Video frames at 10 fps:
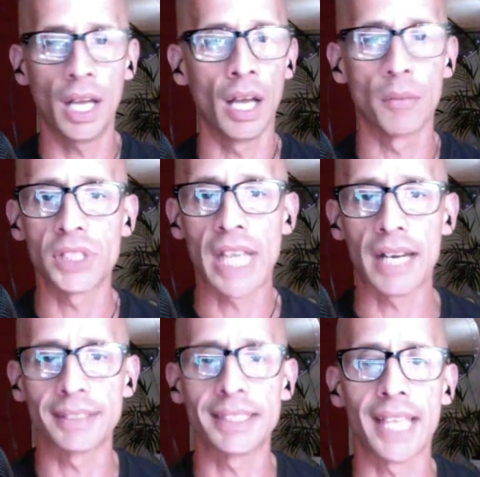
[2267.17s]
shout
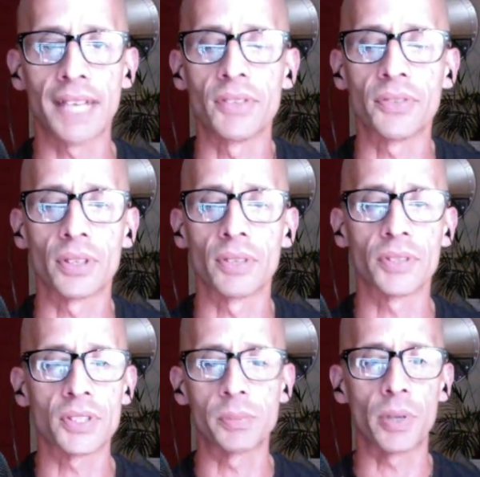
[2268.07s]
out to David for
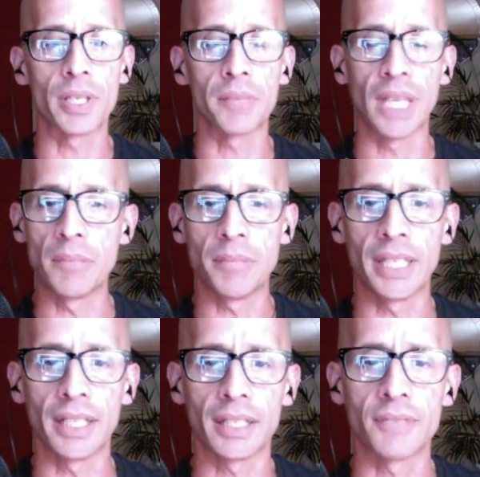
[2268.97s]
supporting me and being
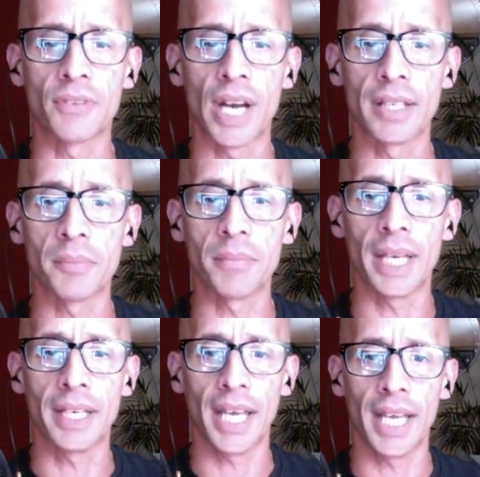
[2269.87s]
a good friend
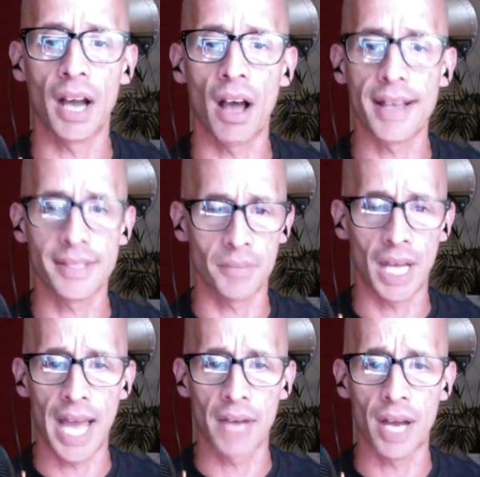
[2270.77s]
and an awesome
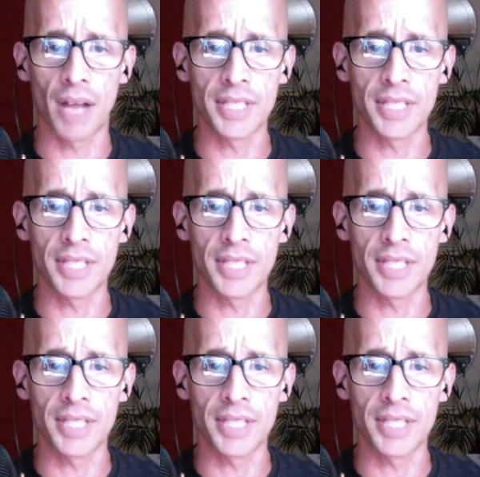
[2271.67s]
guy around